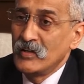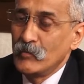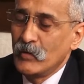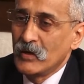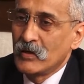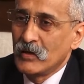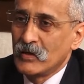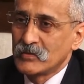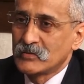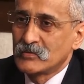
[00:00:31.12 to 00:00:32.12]
till my
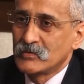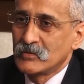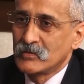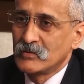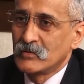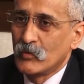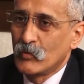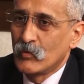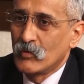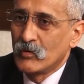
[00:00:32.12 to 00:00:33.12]
class uh,
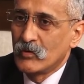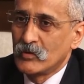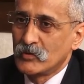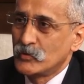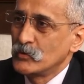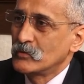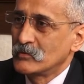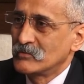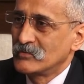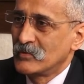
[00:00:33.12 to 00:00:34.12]

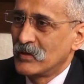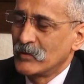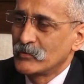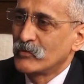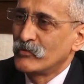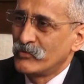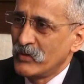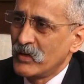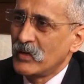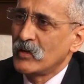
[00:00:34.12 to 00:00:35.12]
2, I was a
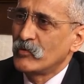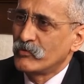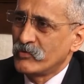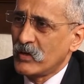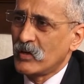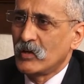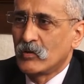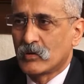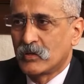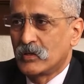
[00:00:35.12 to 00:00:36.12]
very, very
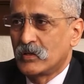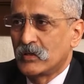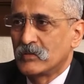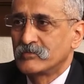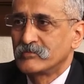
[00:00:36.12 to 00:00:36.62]
naughty kid.